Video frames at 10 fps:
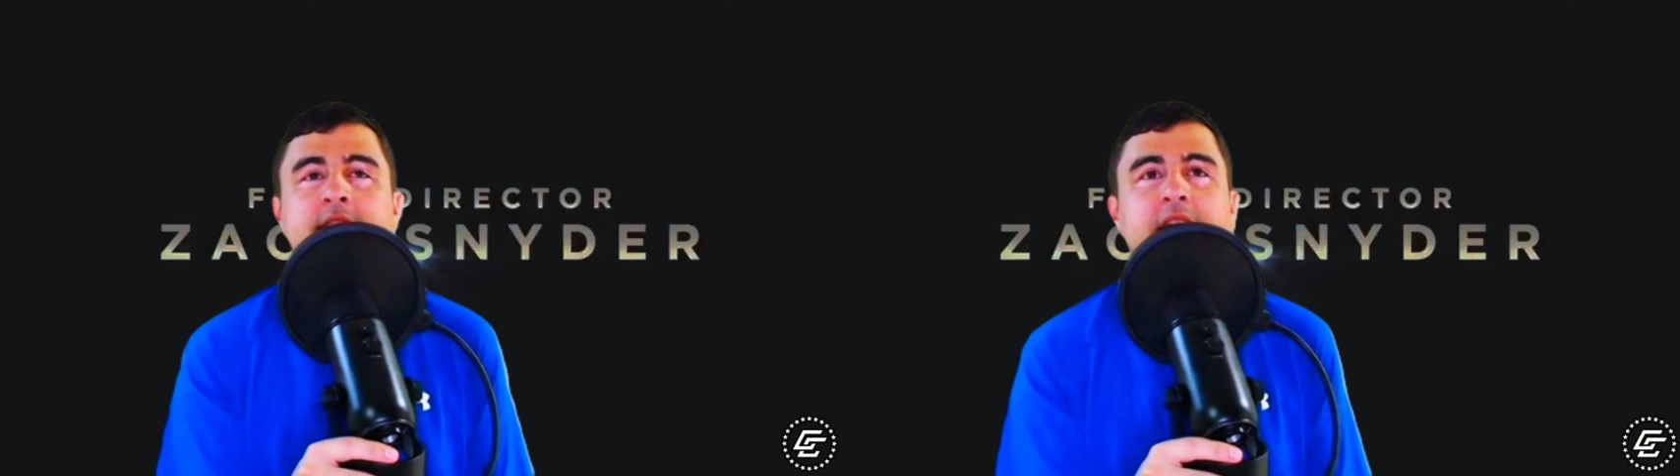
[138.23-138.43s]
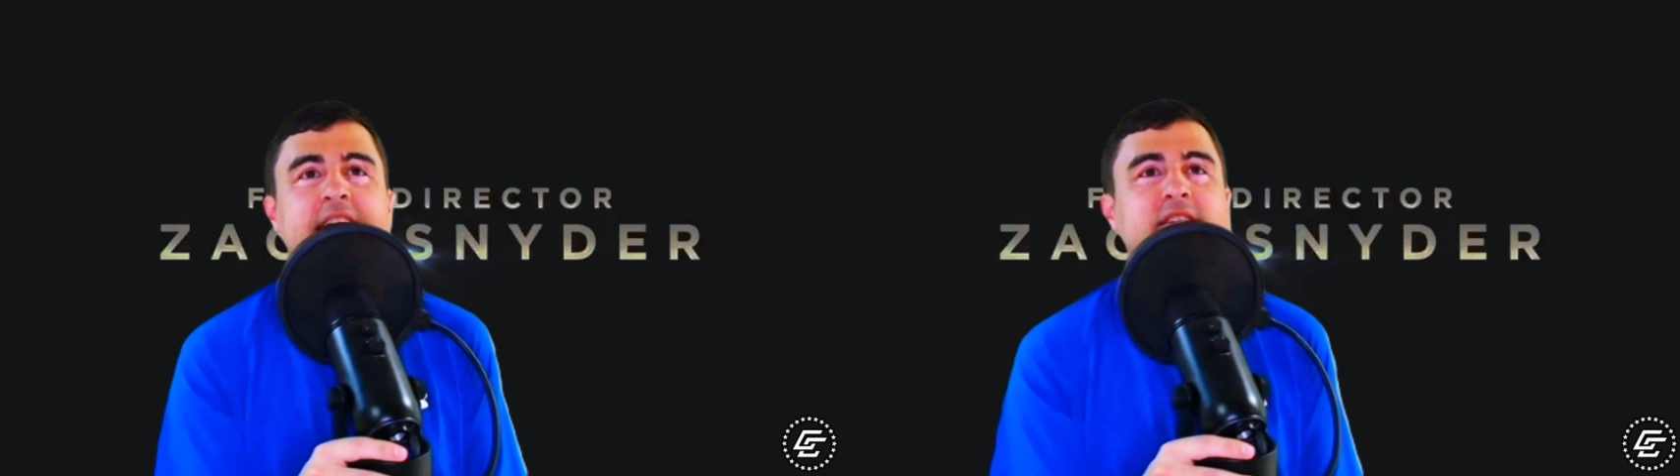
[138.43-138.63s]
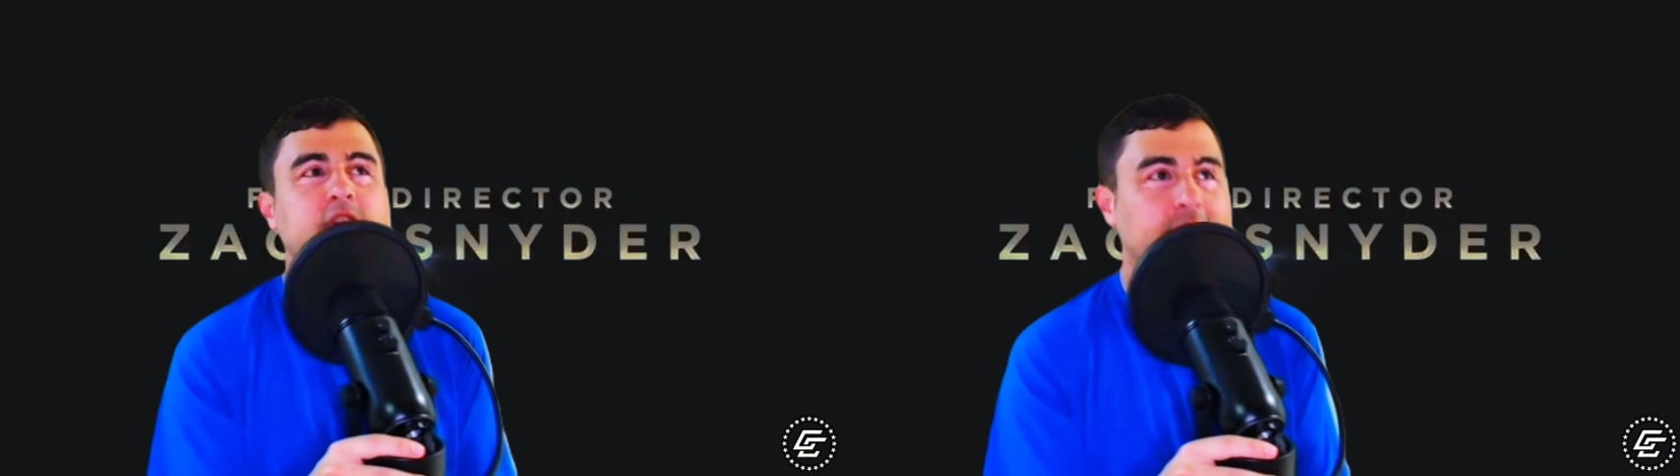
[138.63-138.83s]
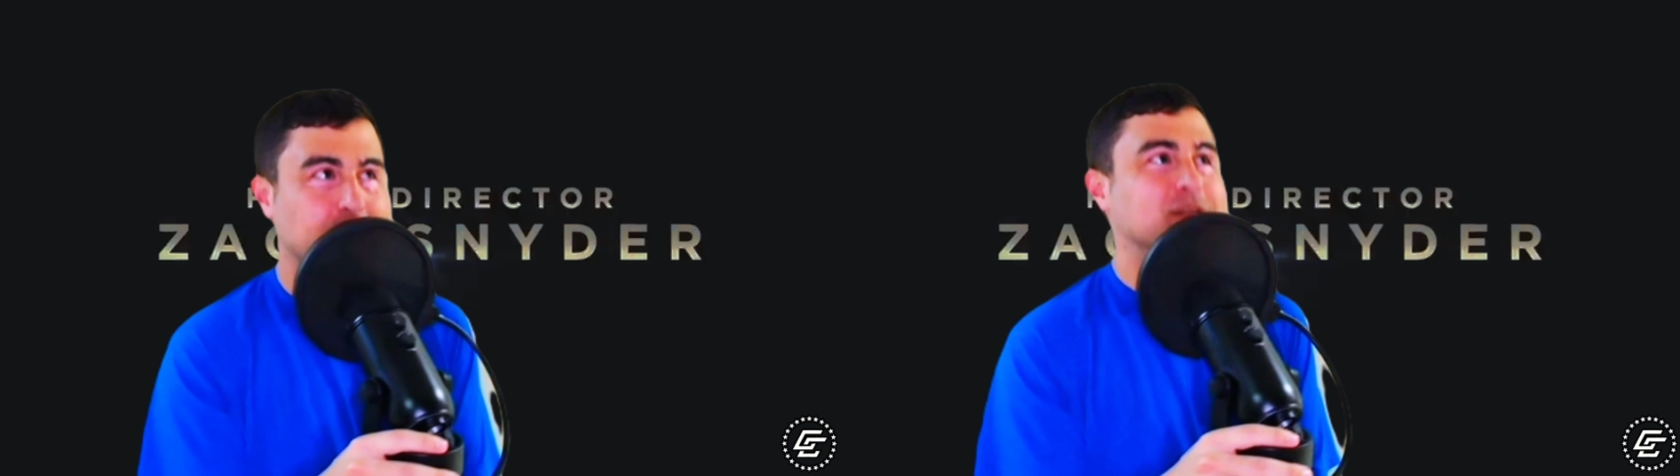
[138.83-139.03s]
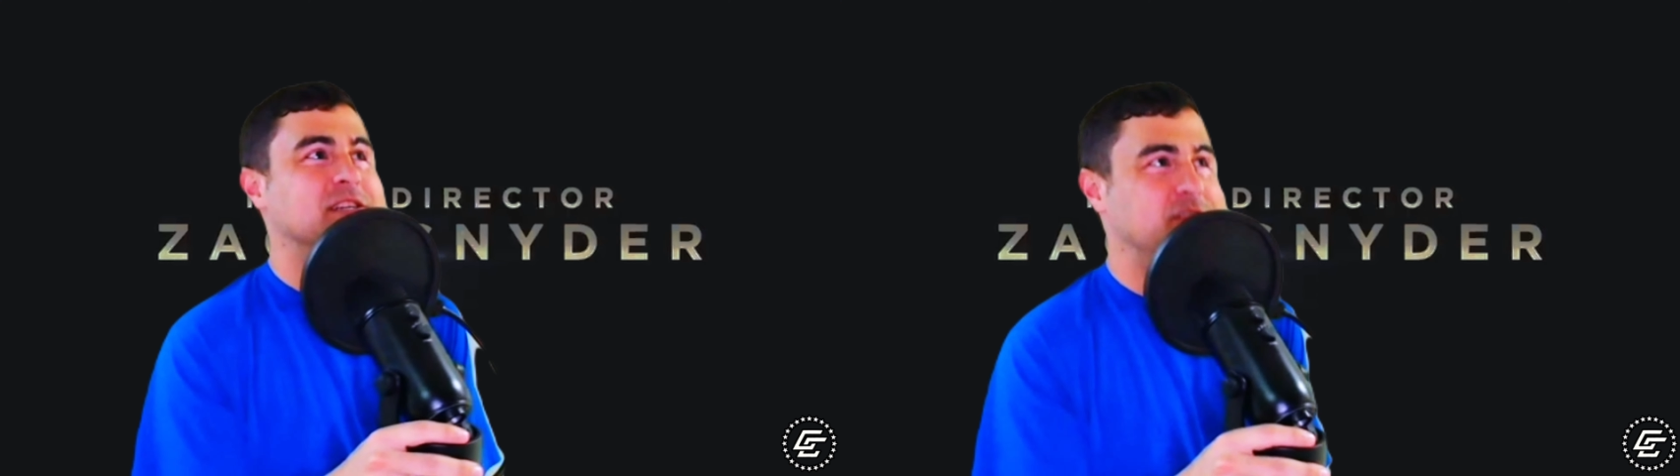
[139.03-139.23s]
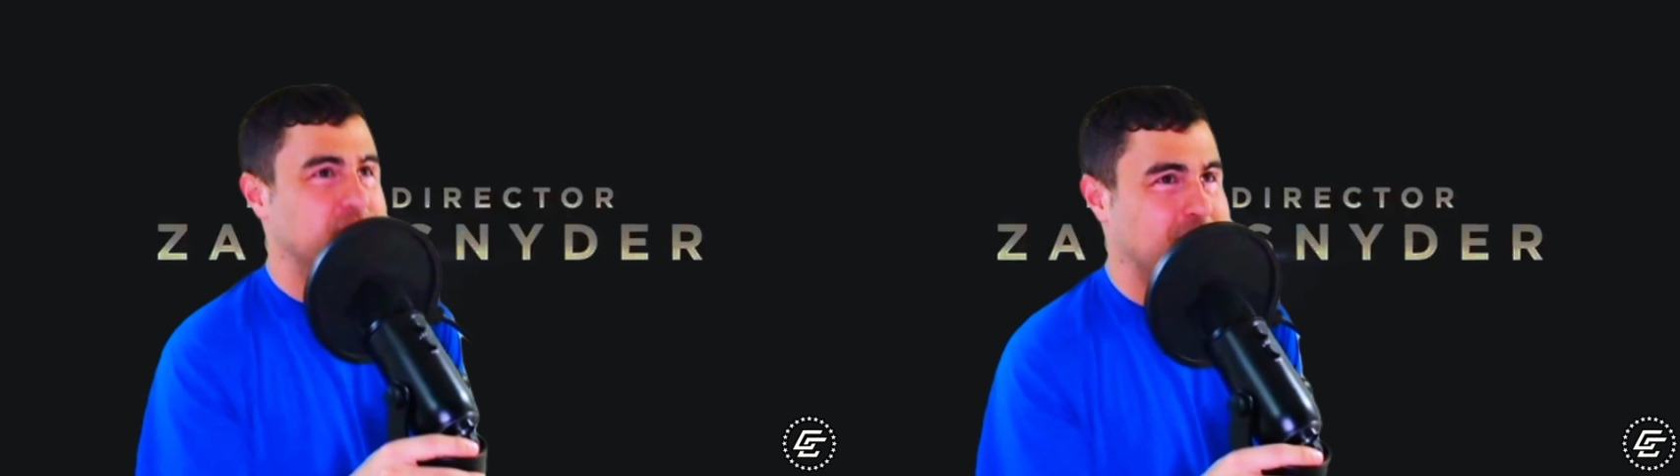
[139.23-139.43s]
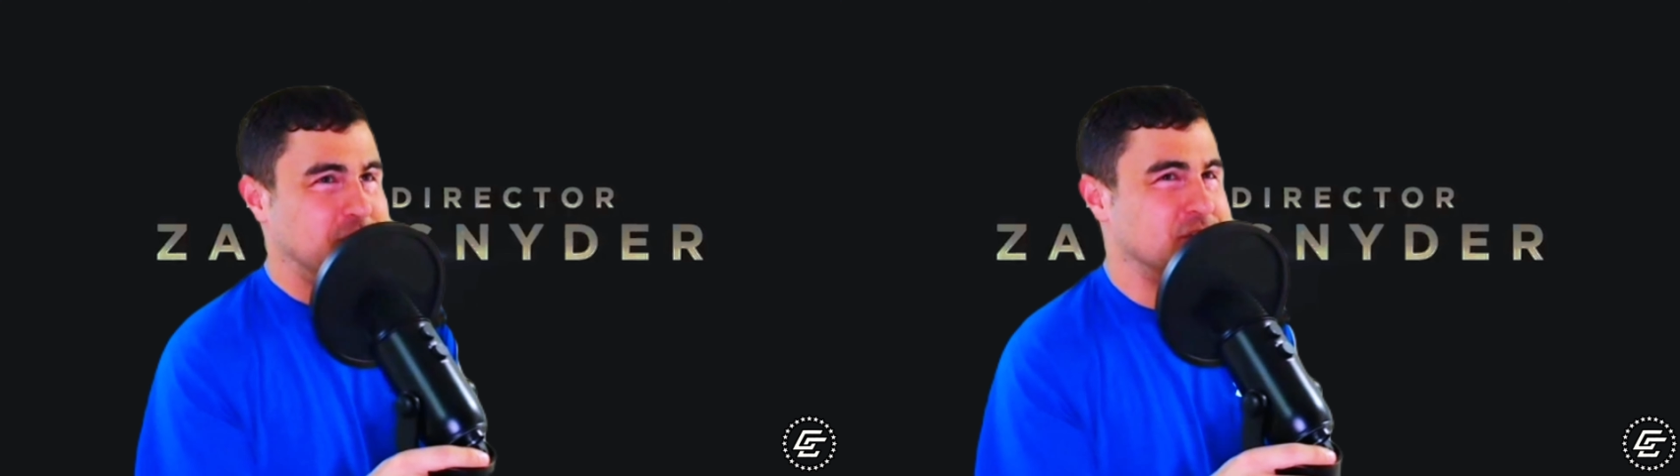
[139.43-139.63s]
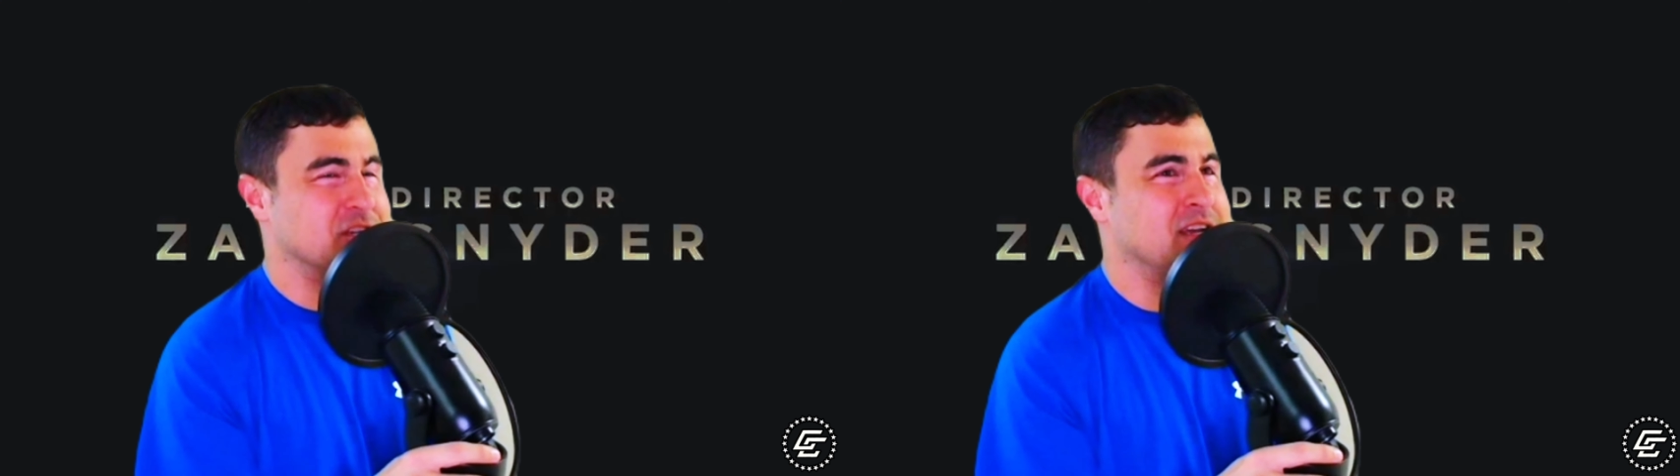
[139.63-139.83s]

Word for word: Zack Snyder was in charge,